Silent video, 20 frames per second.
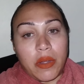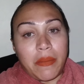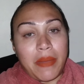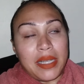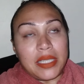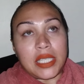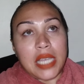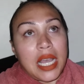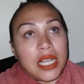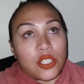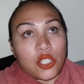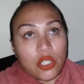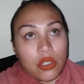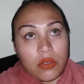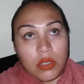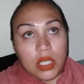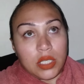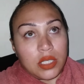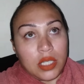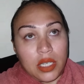My tattoo
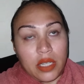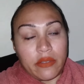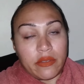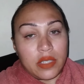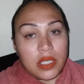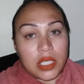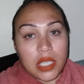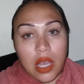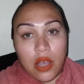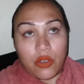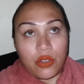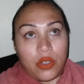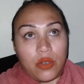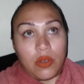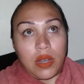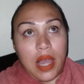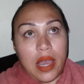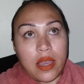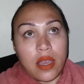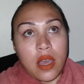doesn't even tell you,
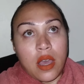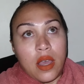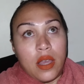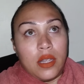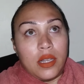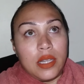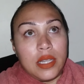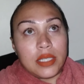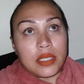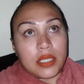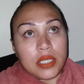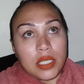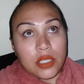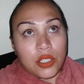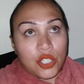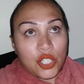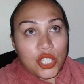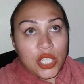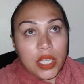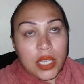like, listen,
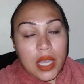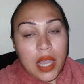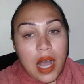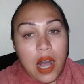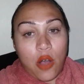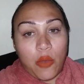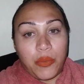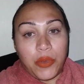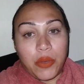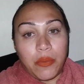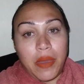she can help you.